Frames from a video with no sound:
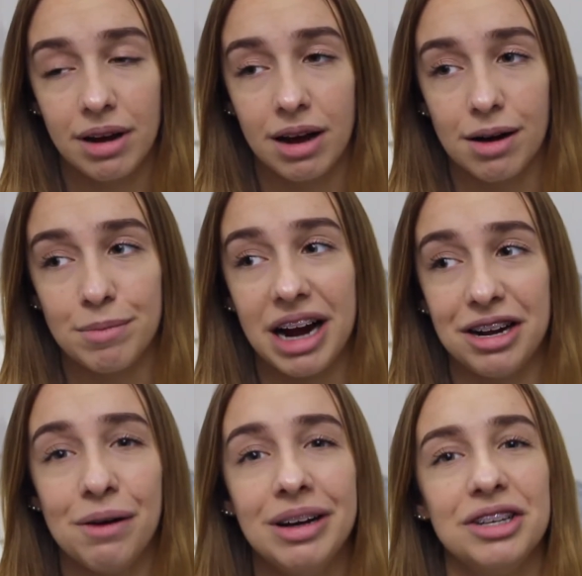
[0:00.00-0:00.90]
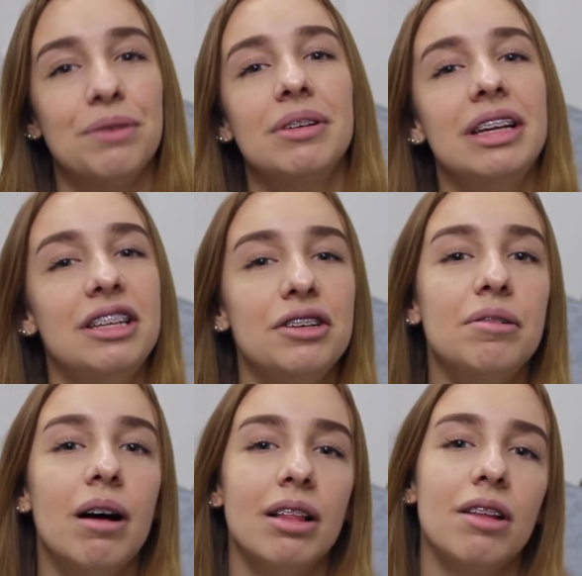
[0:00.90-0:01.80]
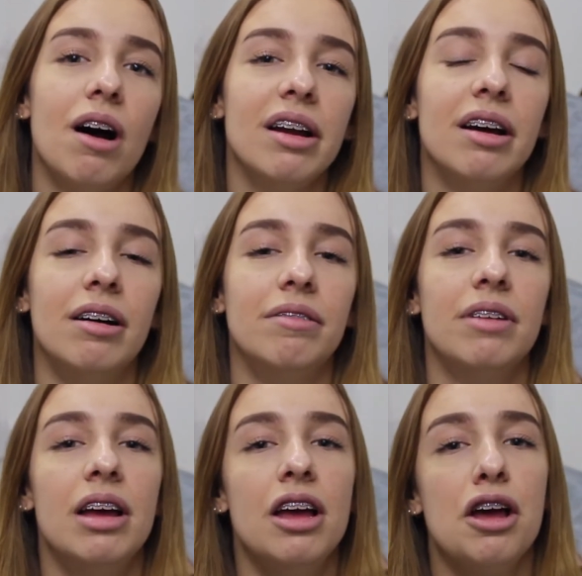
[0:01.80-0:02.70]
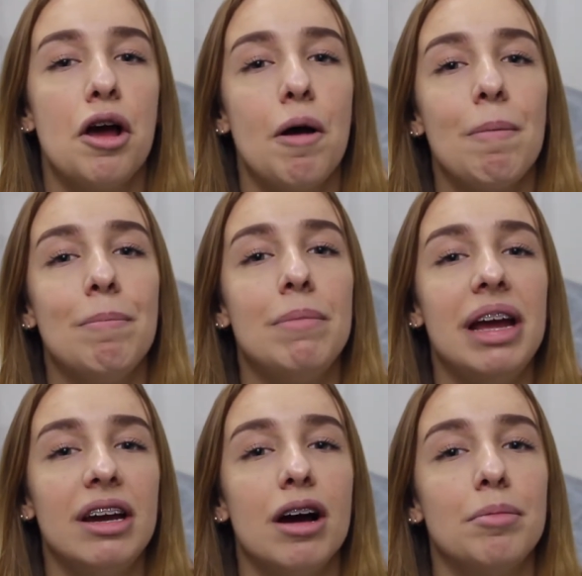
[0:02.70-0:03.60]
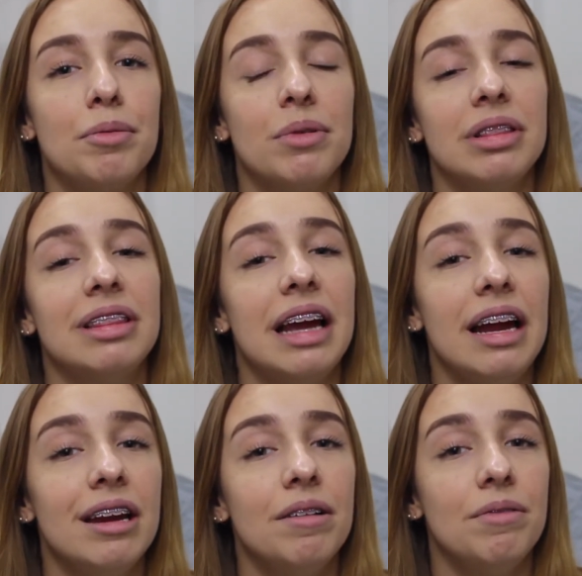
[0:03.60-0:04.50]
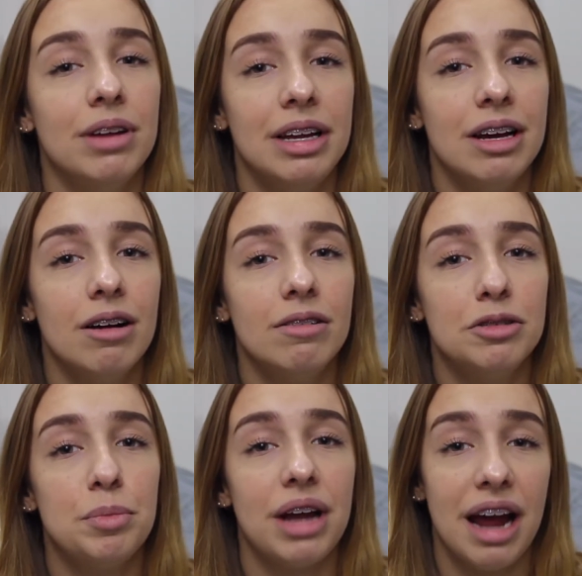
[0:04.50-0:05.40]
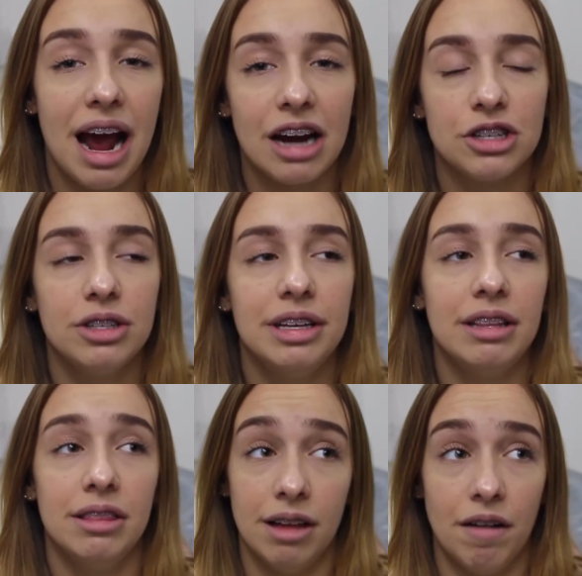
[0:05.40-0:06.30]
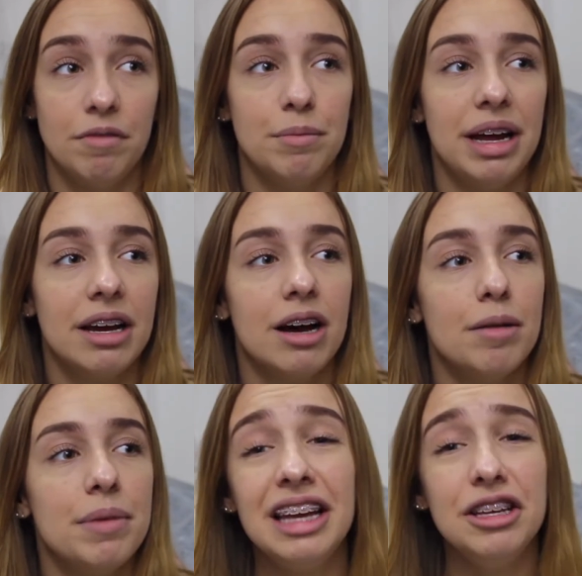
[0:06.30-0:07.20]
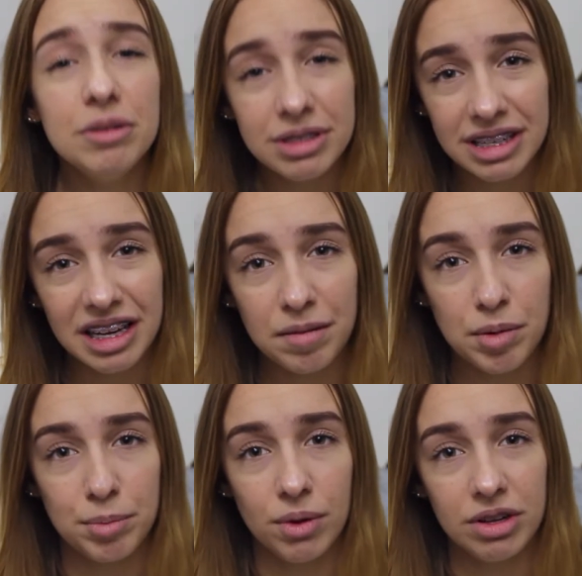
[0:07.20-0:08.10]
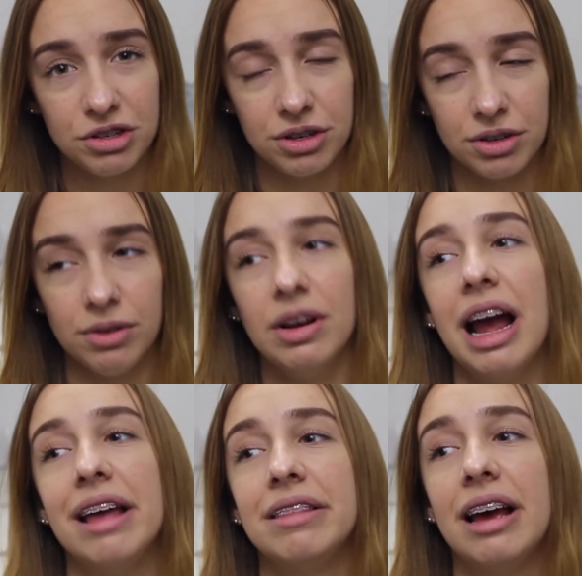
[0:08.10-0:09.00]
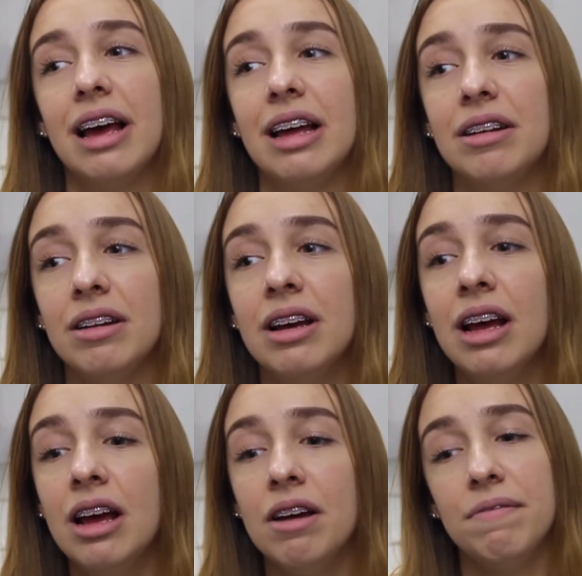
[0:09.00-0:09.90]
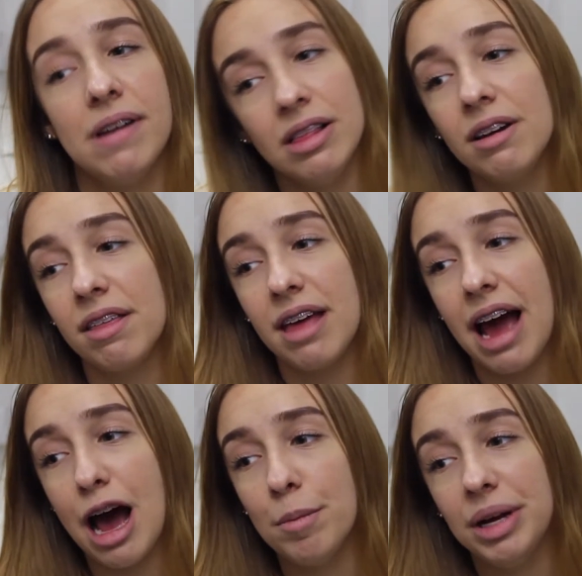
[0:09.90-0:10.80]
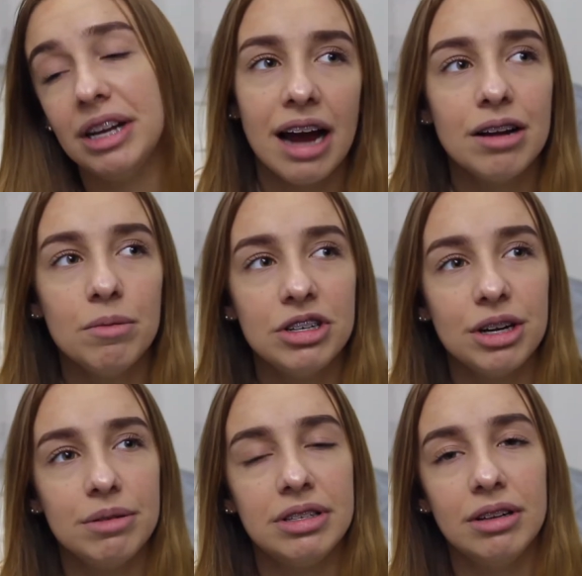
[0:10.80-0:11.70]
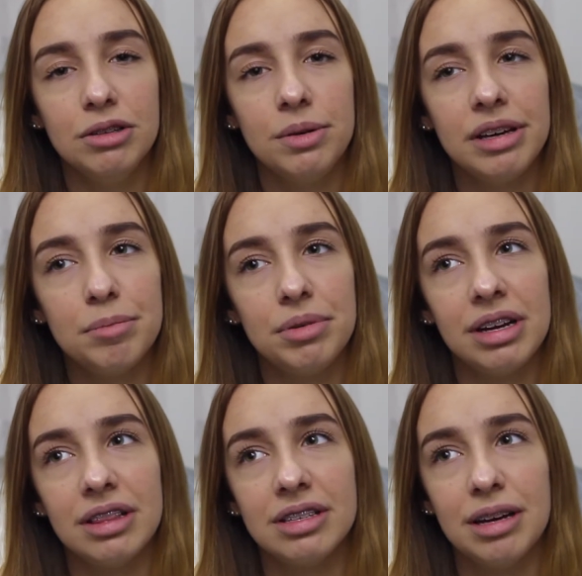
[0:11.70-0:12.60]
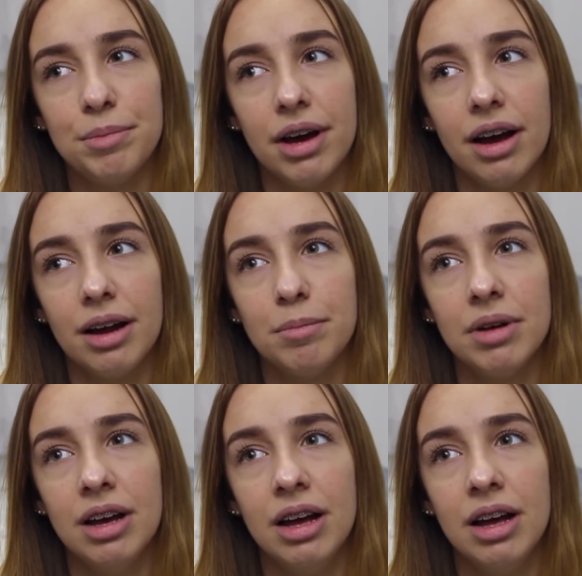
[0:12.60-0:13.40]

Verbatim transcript: Um, I know I don't really do a lot of makeup related videos, but I actually love makeup. I used to keep a bullet journal and then fell out of the habit. Kinda wish I was still doing it, but at the same time,